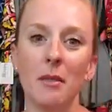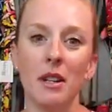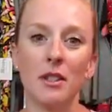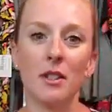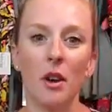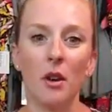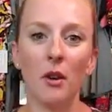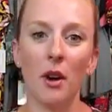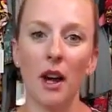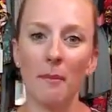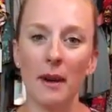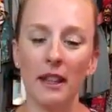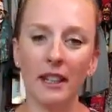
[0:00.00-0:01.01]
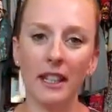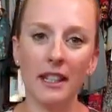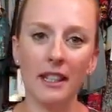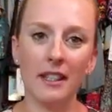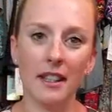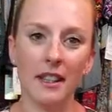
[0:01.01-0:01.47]
So my link
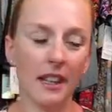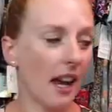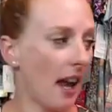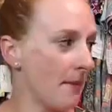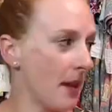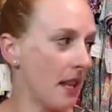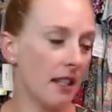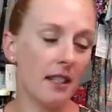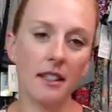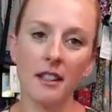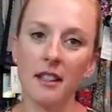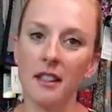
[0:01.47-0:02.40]
is in the comments.